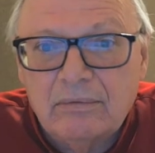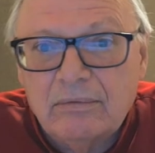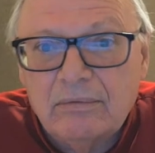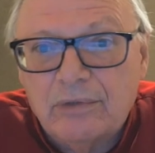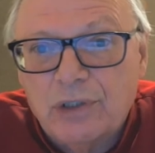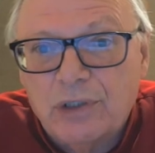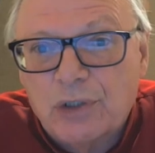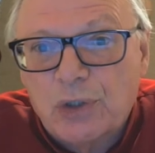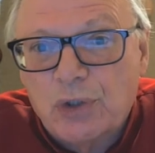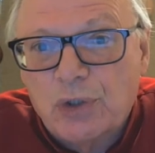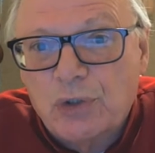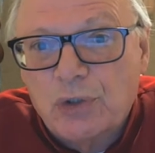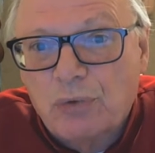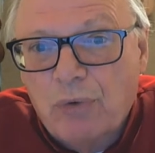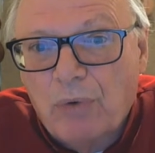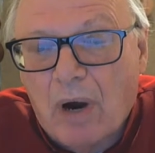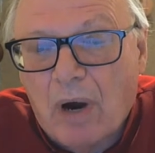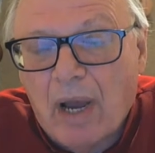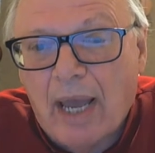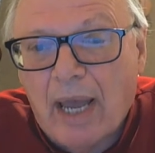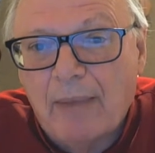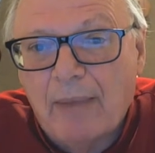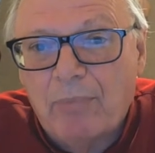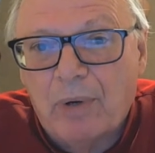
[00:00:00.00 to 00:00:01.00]

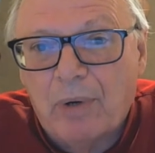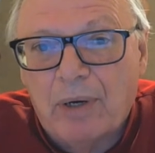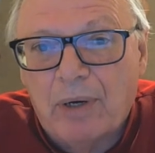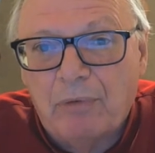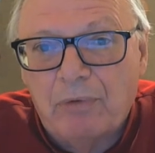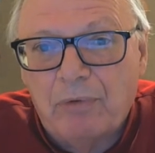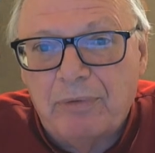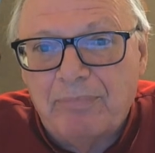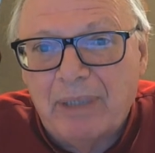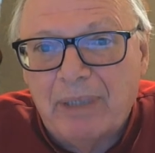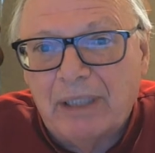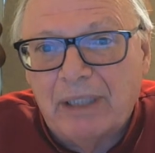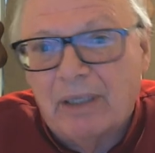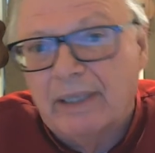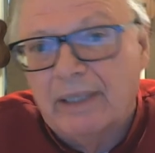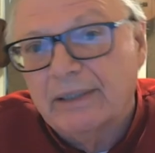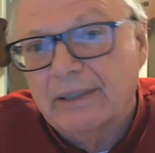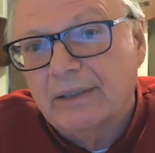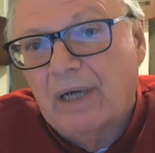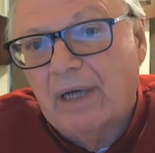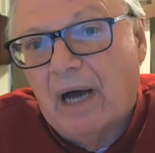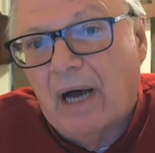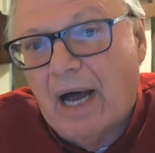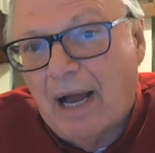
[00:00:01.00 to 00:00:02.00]
describe what it would be like
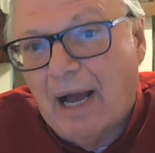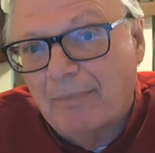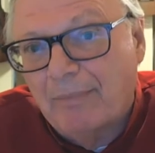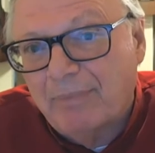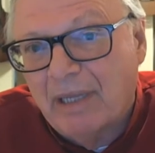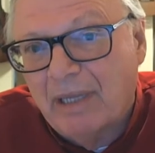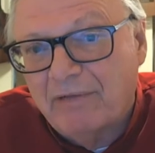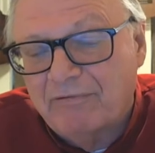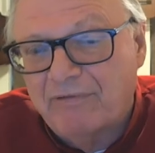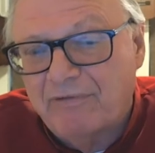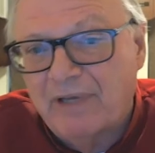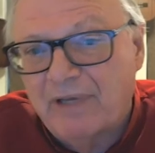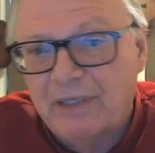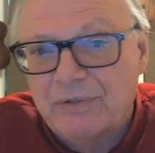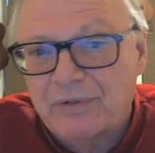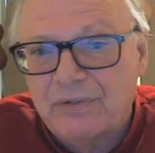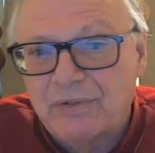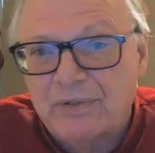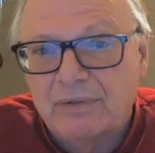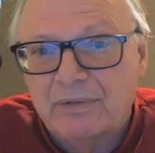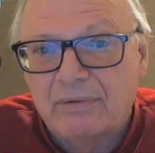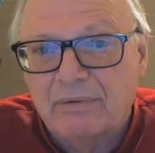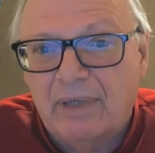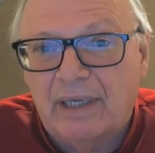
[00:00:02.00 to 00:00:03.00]
to hop that
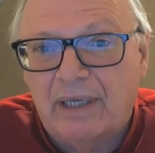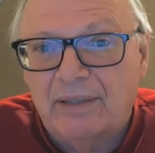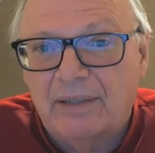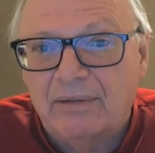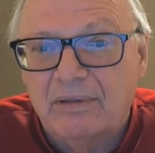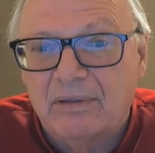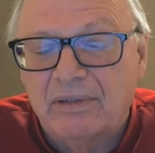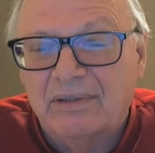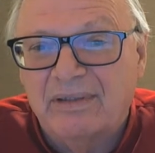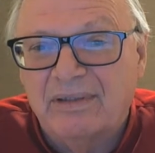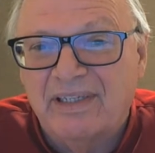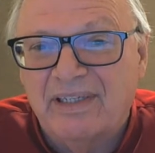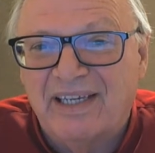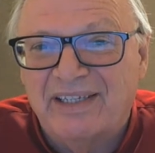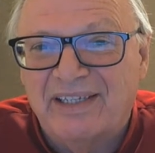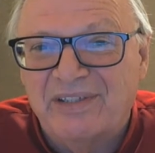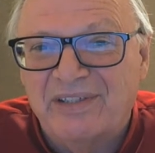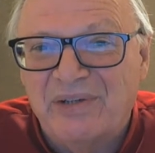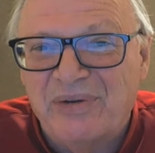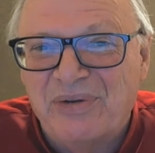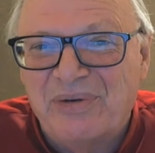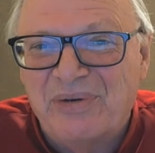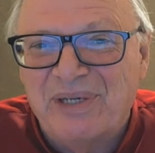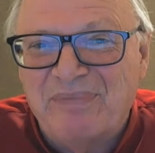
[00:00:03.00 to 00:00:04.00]
fence and,
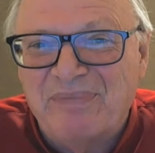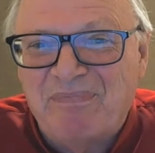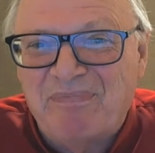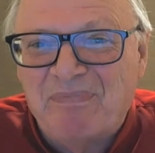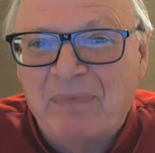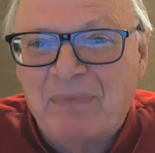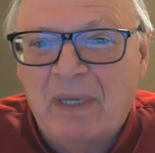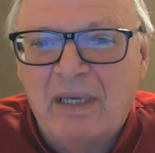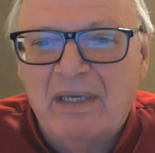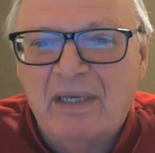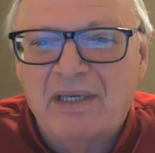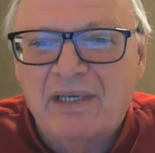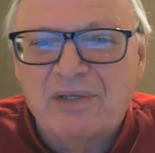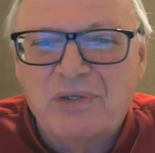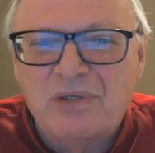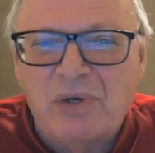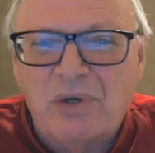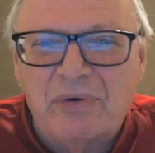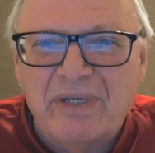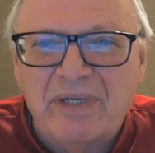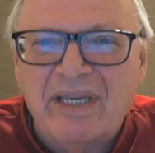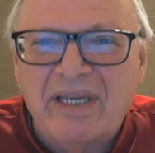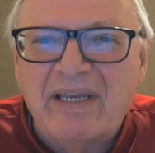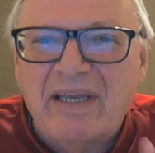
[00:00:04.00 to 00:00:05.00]
and do it.
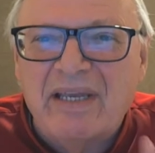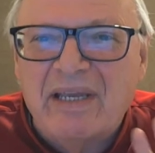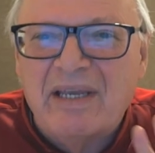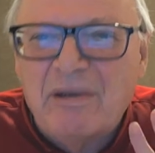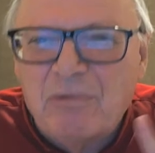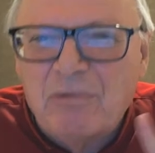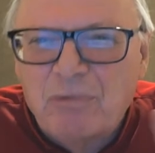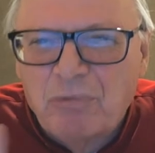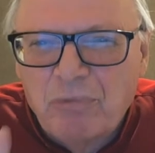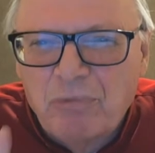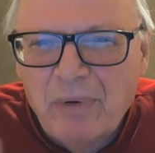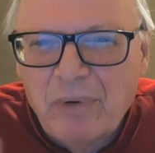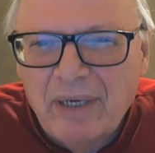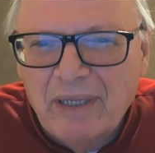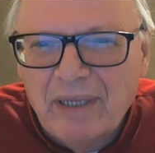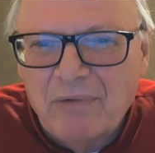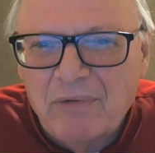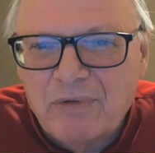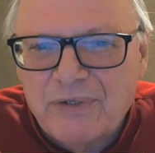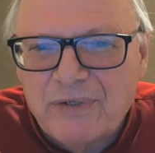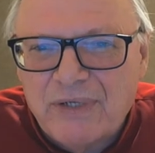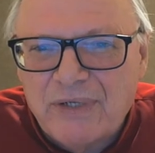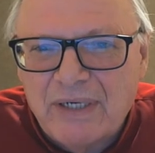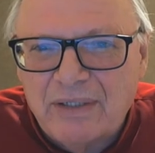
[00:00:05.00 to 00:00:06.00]
So he, he really
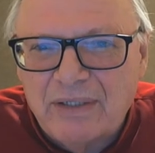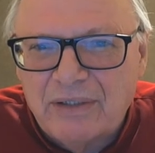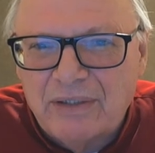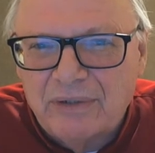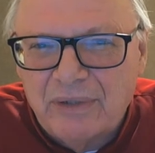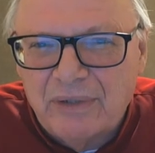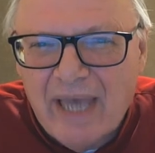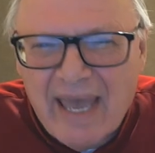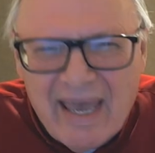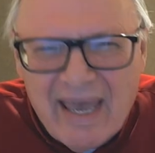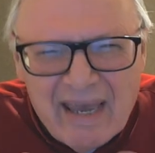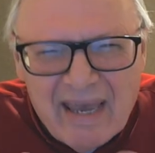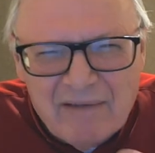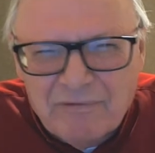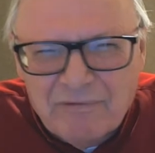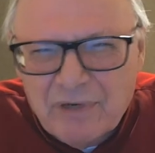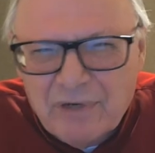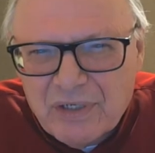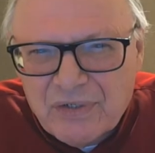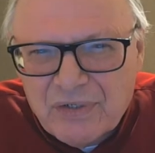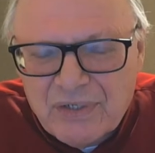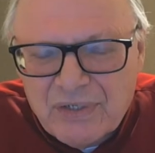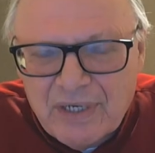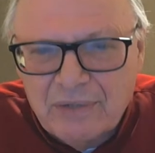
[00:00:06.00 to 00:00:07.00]
was into
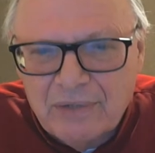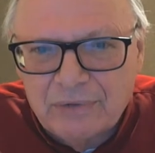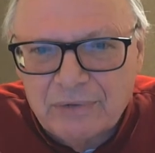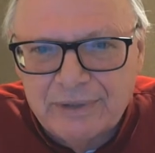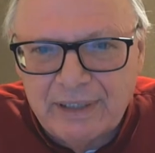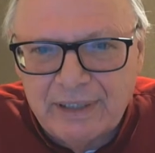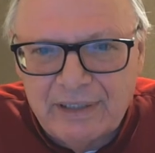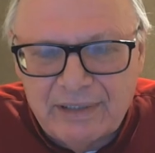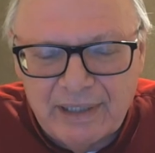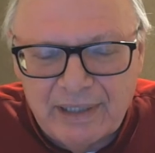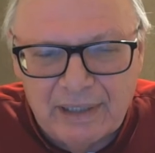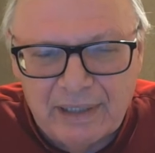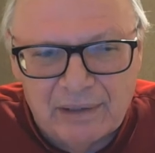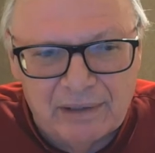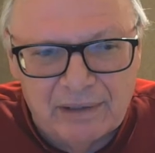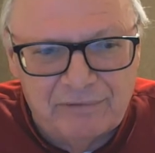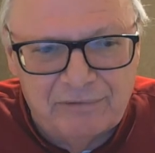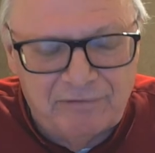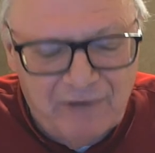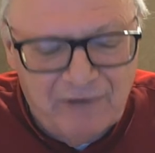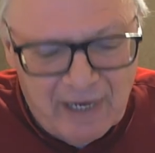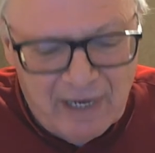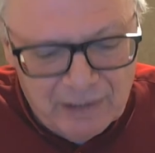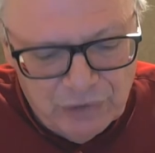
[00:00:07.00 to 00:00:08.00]
every single detail. In
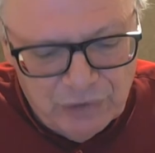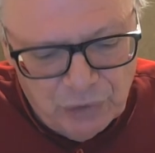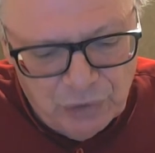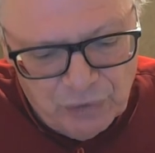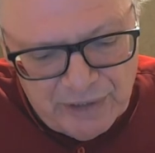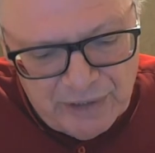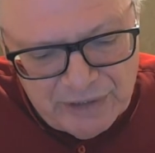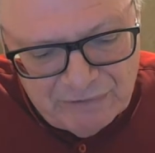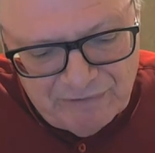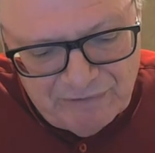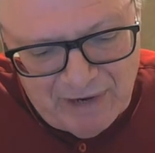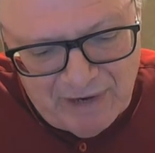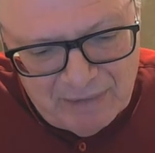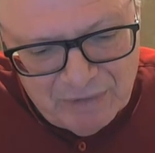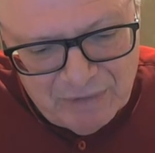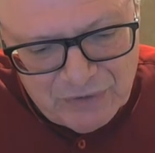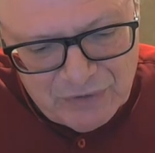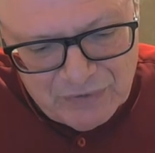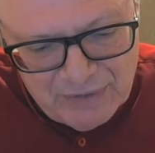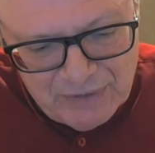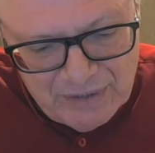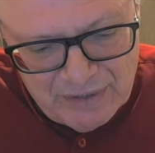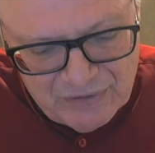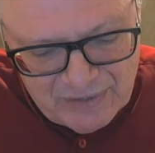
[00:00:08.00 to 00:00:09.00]
fact, Joyce
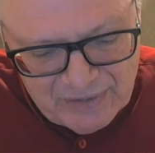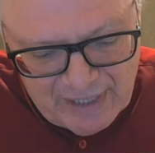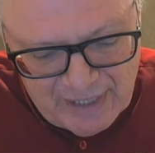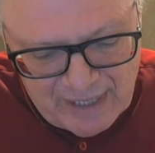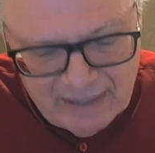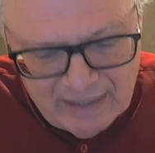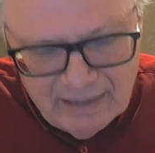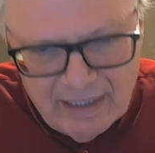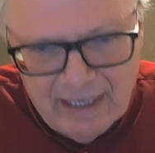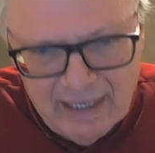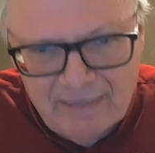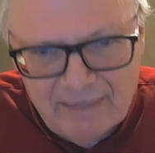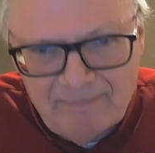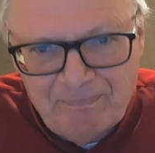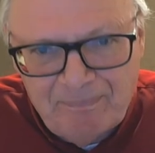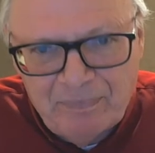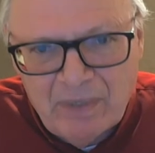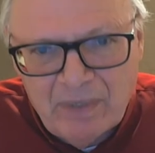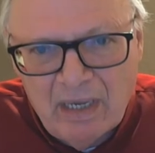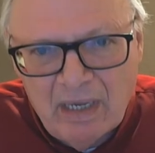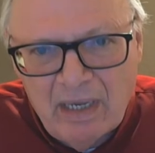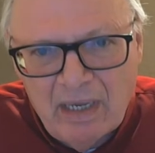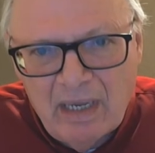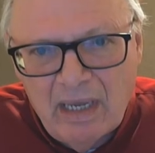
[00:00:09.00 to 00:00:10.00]
famously said that
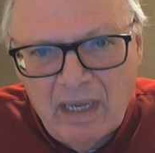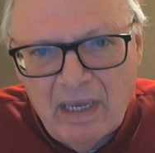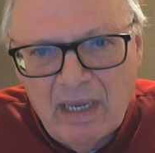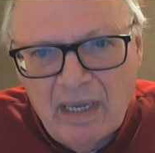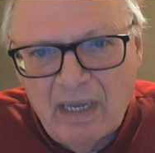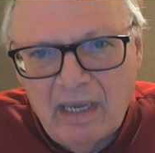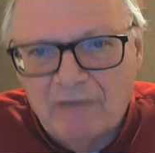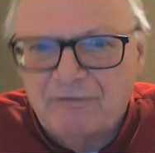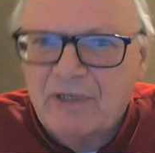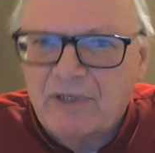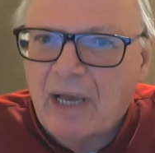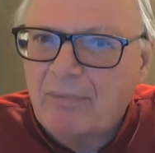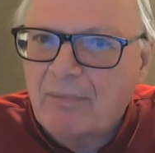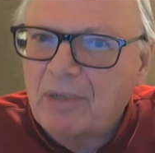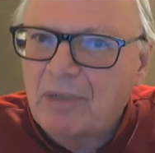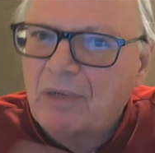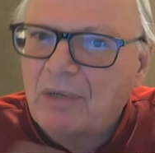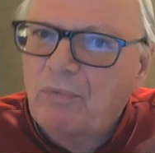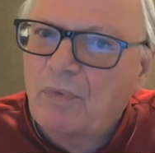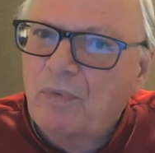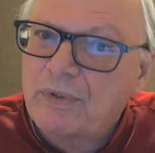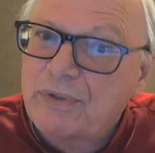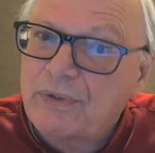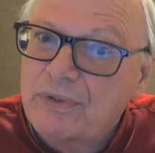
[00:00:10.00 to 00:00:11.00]
if
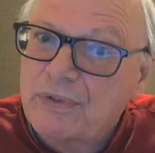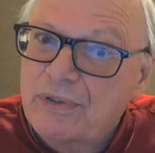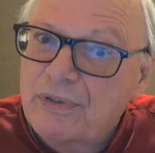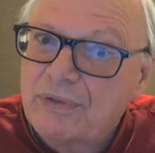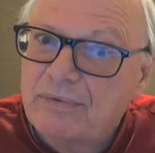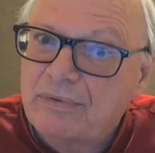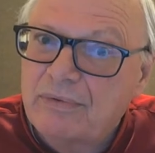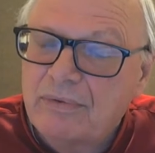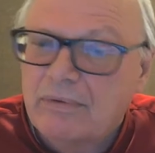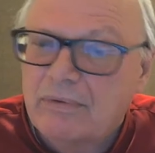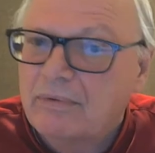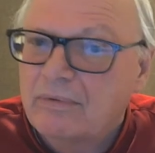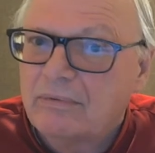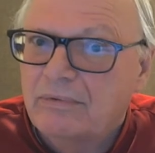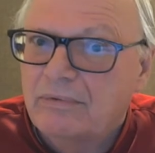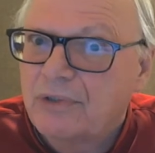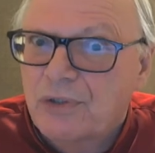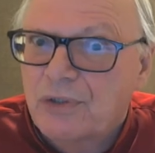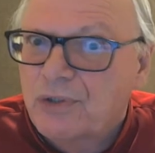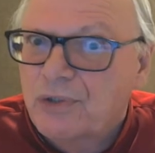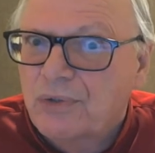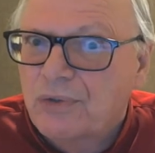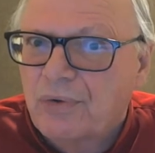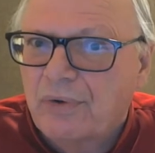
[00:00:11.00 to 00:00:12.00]
Dublin was
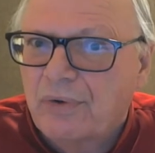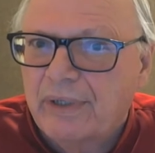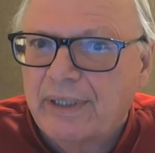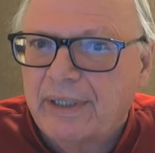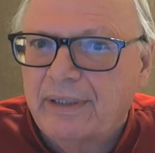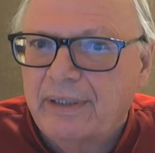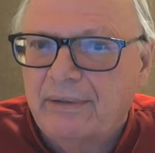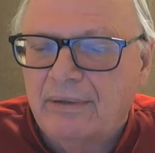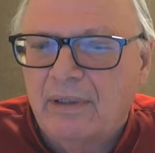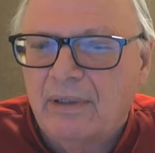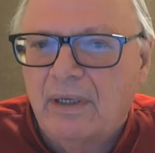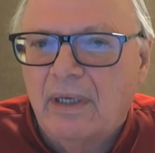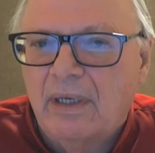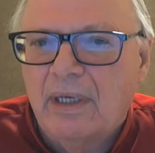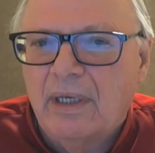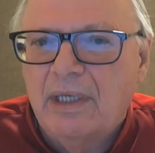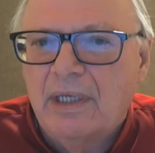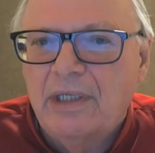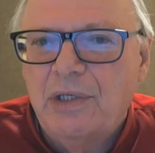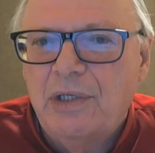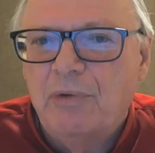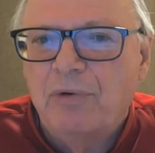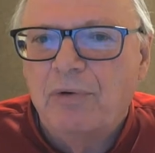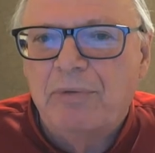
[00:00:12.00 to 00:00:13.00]
destroyed,
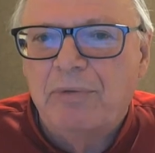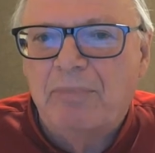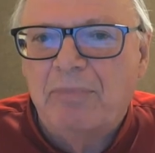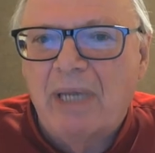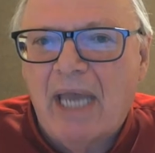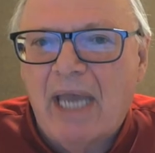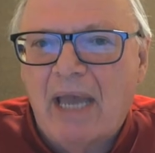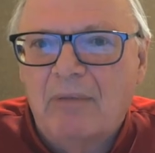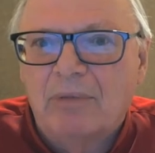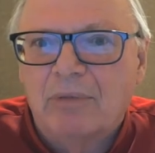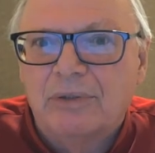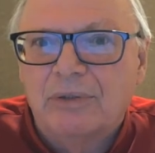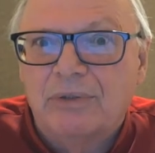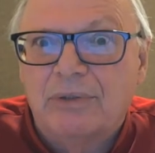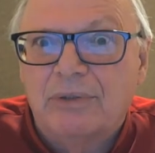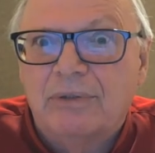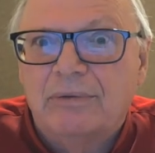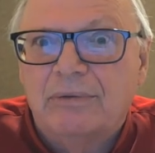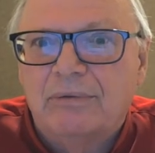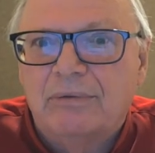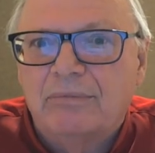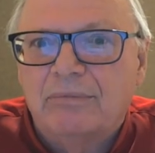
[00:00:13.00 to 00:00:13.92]
you would be able to